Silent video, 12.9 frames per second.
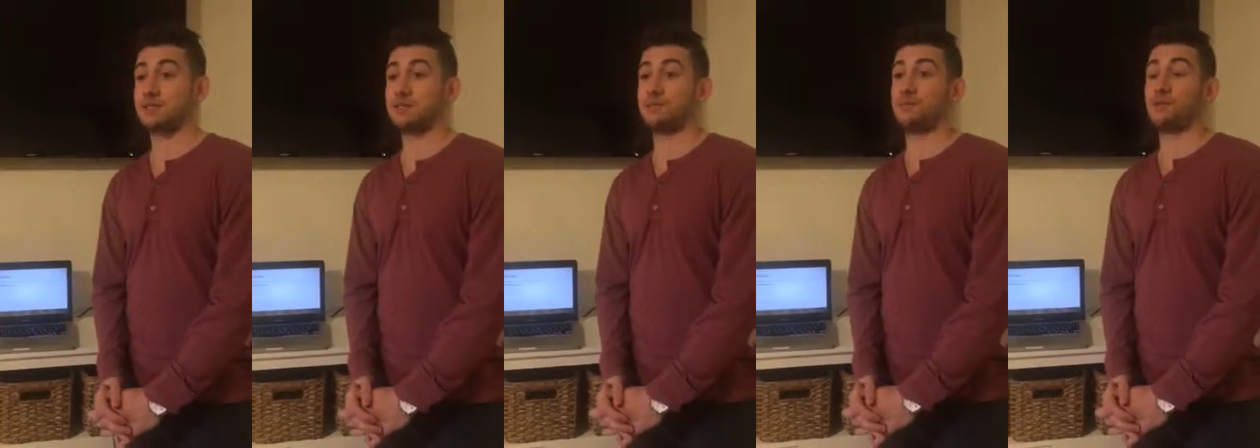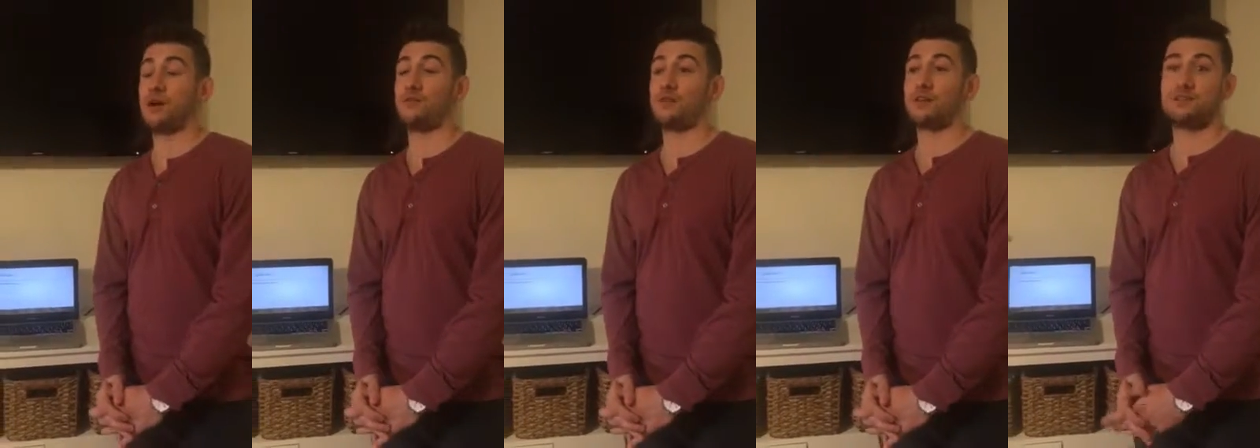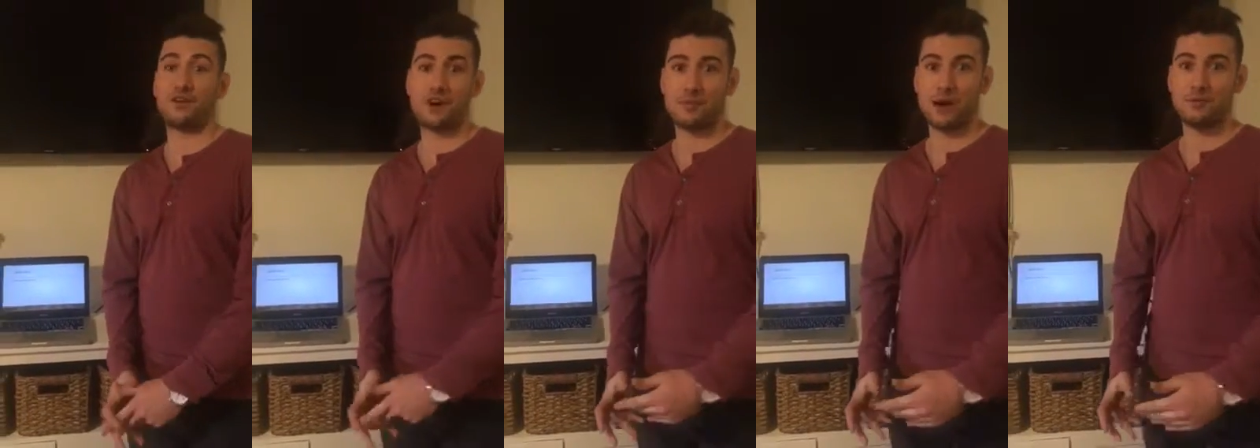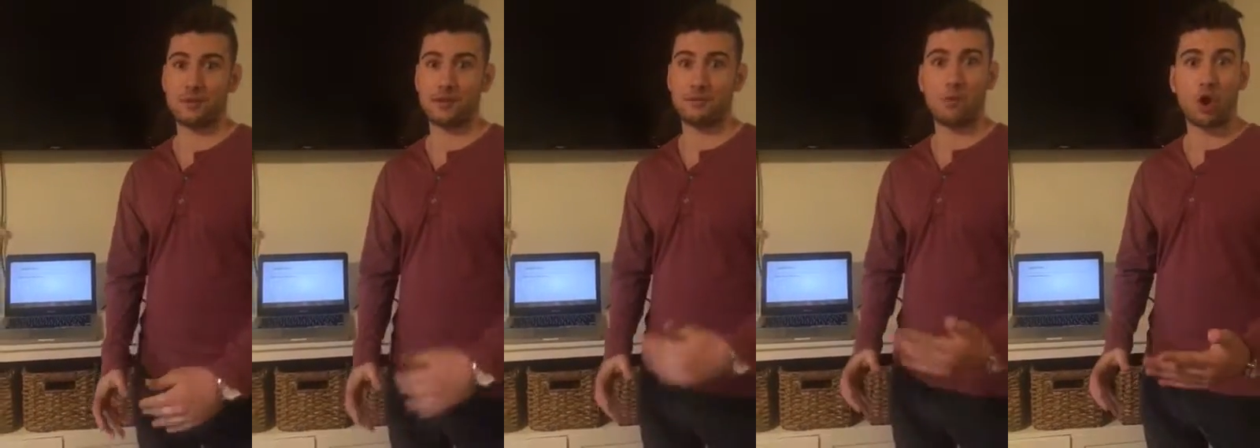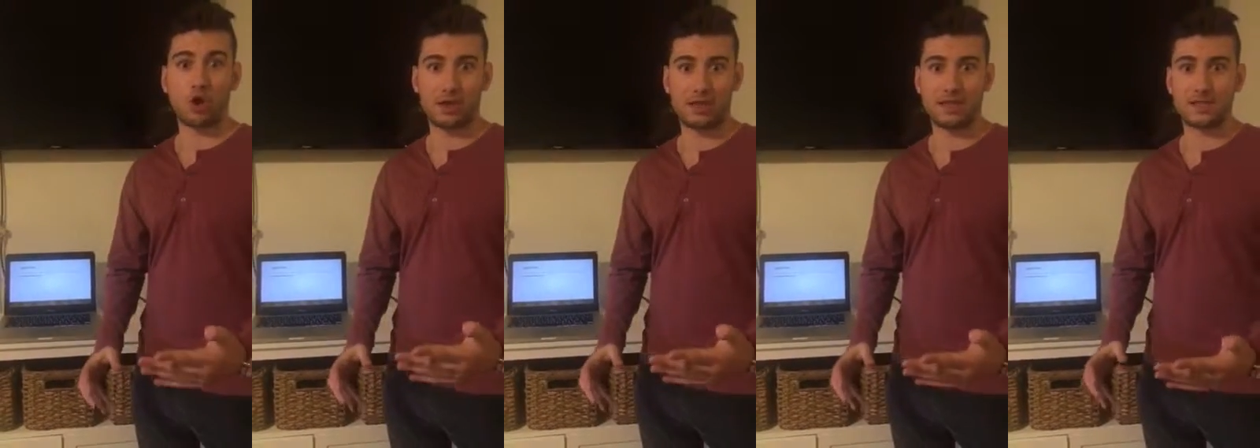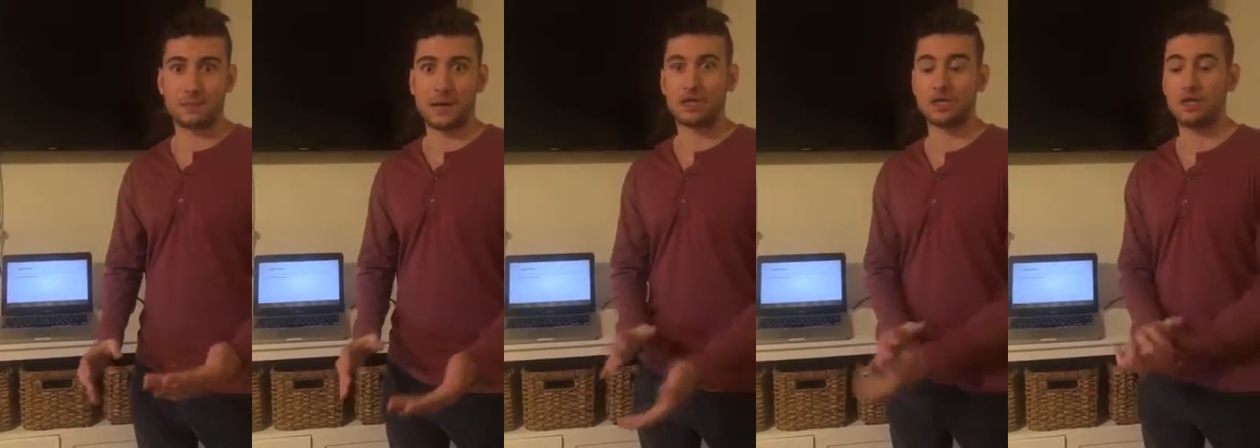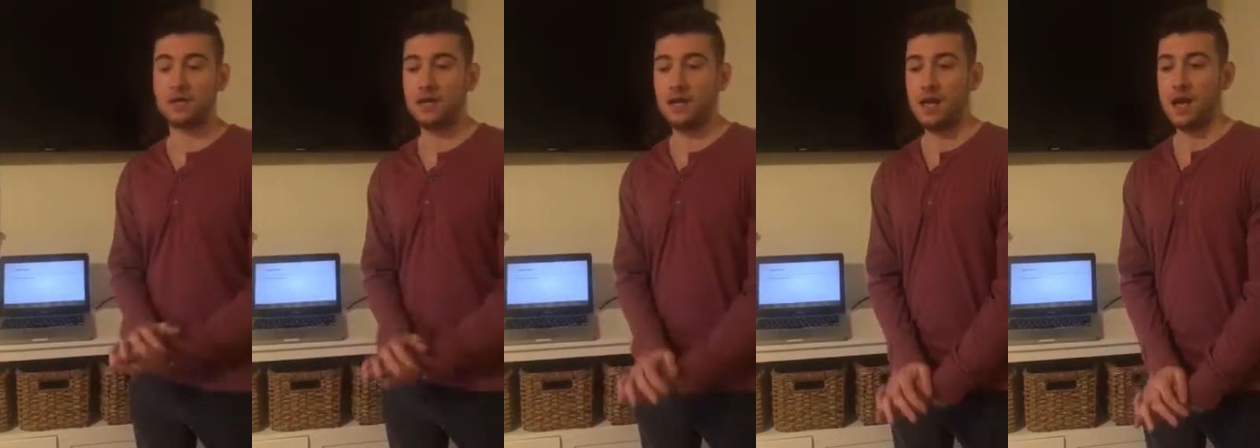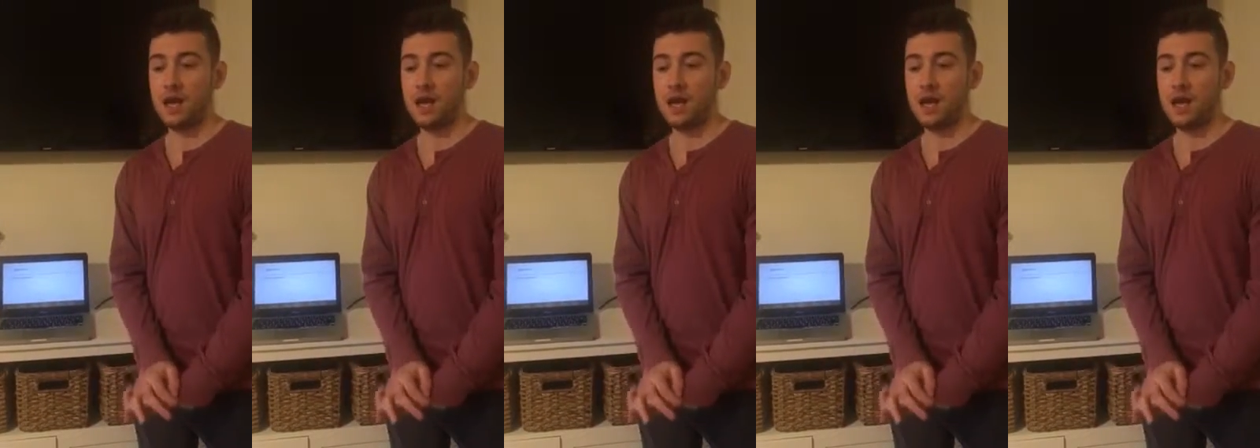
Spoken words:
It's very prevalent in marketing, especially.